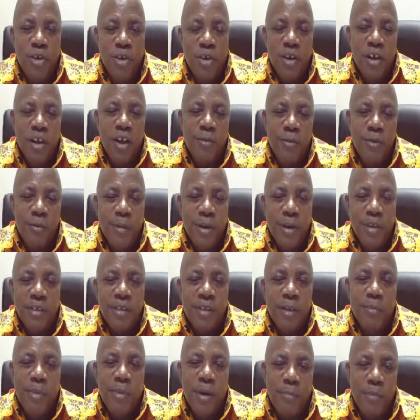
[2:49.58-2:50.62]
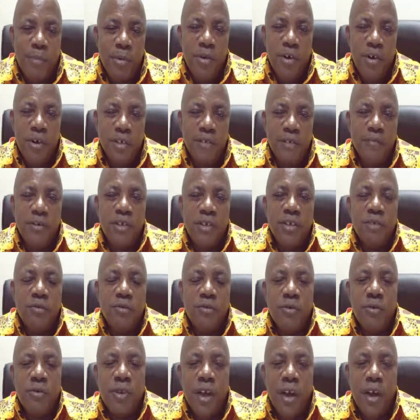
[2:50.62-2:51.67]
and we must step up productivity
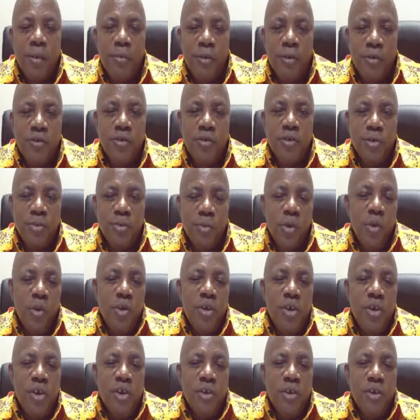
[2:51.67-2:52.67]
so we can produce more,